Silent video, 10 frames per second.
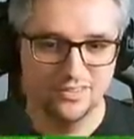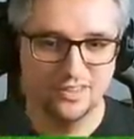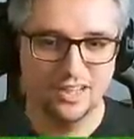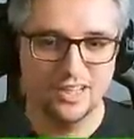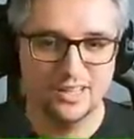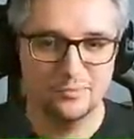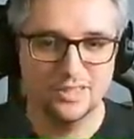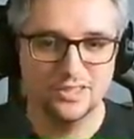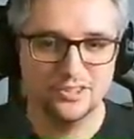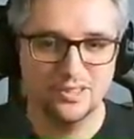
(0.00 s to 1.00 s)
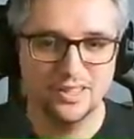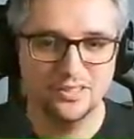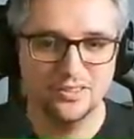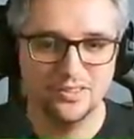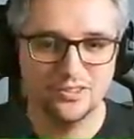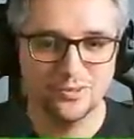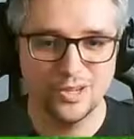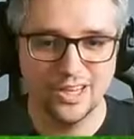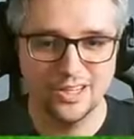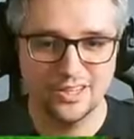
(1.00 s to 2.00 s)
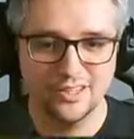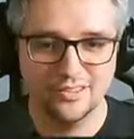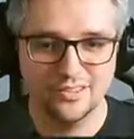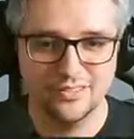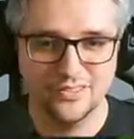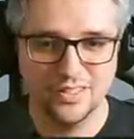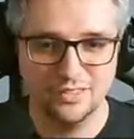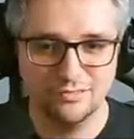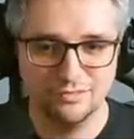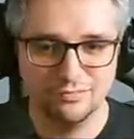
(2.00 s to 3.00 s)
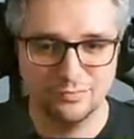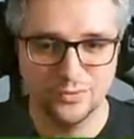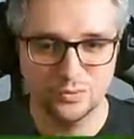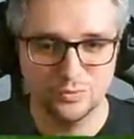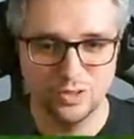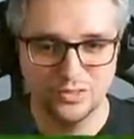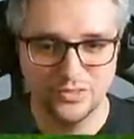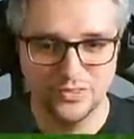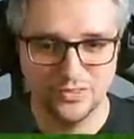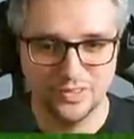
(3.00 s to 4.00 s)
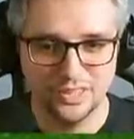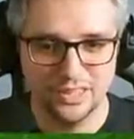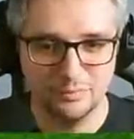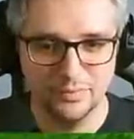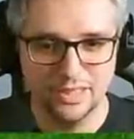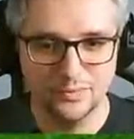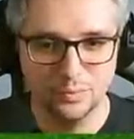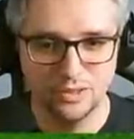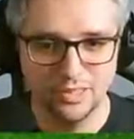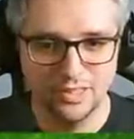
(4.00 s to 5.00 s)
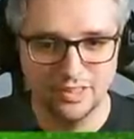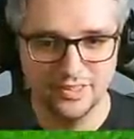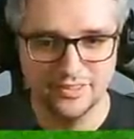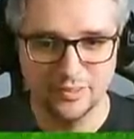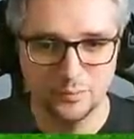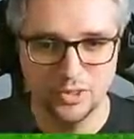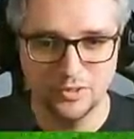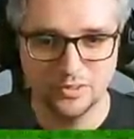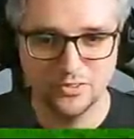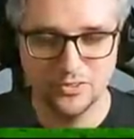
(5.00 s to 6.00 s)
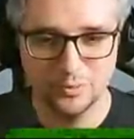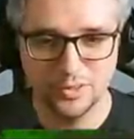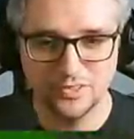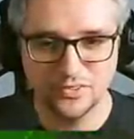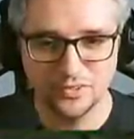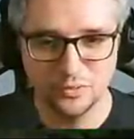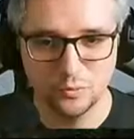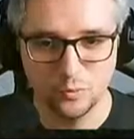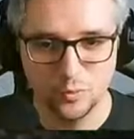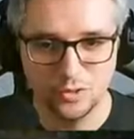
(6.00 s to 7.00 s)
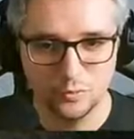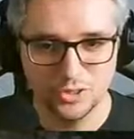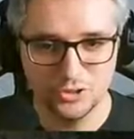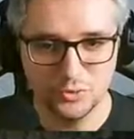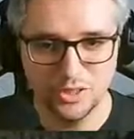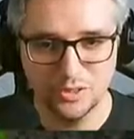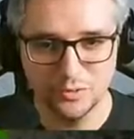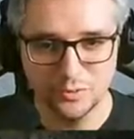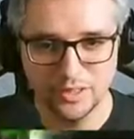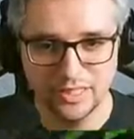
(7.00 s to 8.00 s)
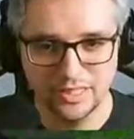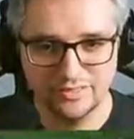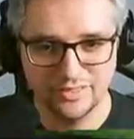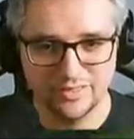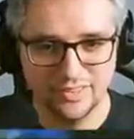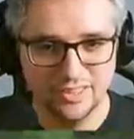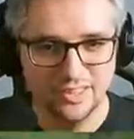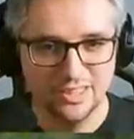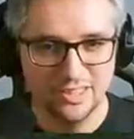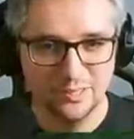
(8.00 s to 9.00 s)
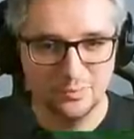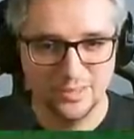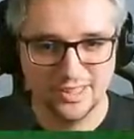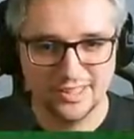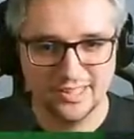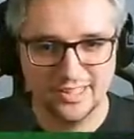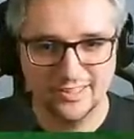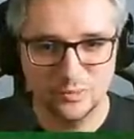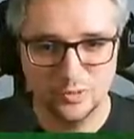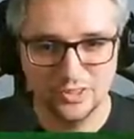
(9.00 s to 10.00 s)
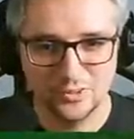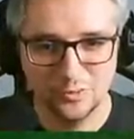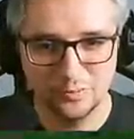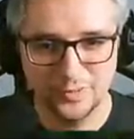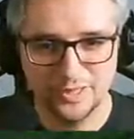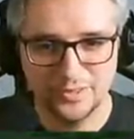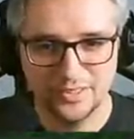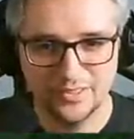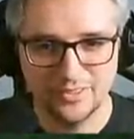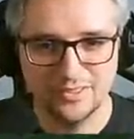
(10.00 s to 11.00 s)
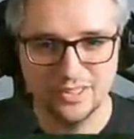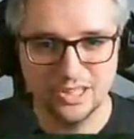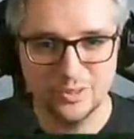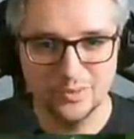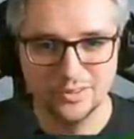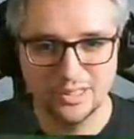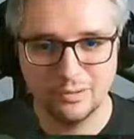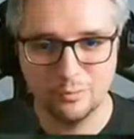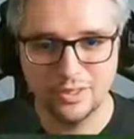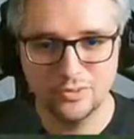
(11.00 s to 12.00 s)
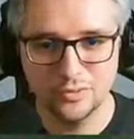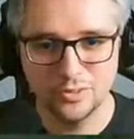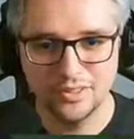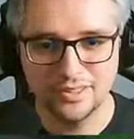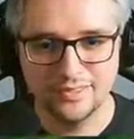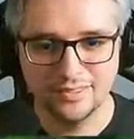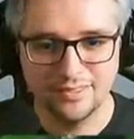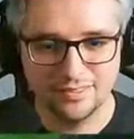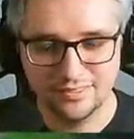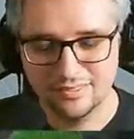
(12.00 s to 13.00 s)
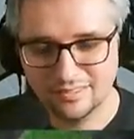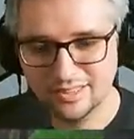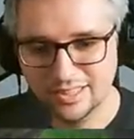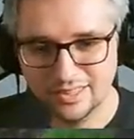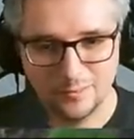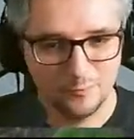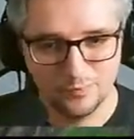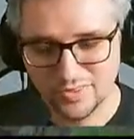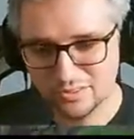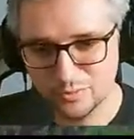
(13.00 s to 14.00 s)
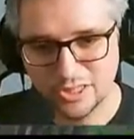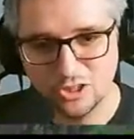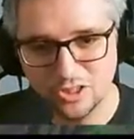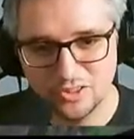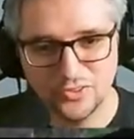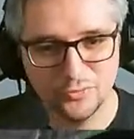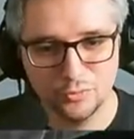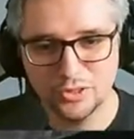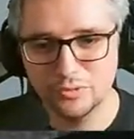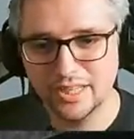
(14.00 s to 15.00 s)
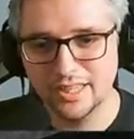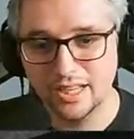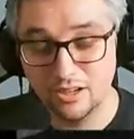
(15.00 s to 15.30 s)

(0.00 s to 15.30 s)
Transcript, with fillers: And I am literally gonna try and save the runs that I made. Well, I'll edit them down because nobody's gonna wanna watch 300 lives. But I kind of wanna compare this now and we do this like regardless of whether I